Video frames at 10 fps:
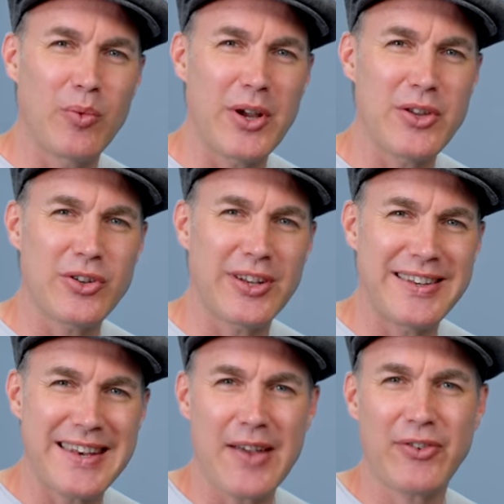where you
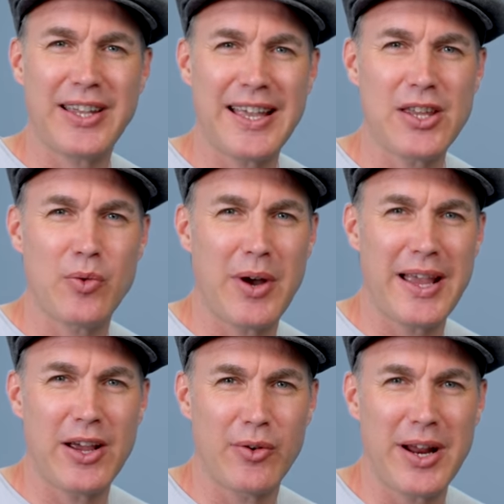can navigate your
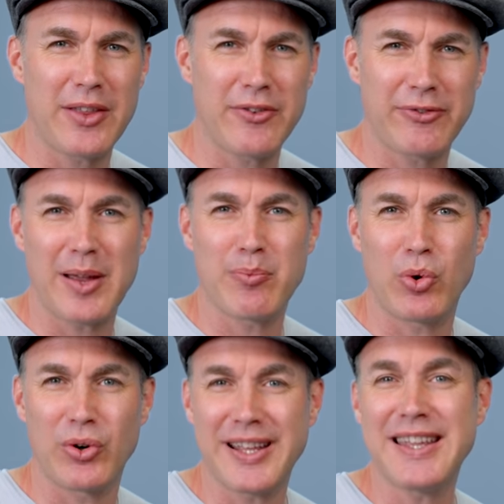way around the
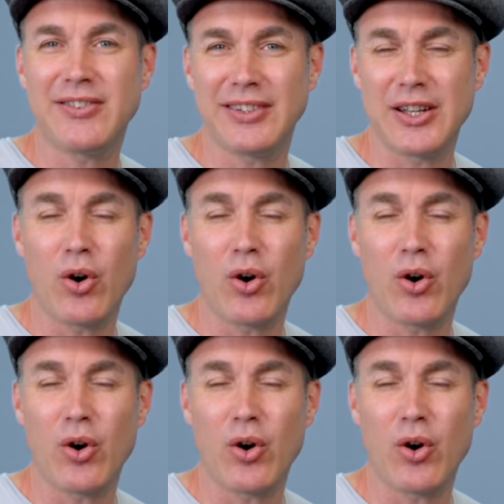fretboard easily.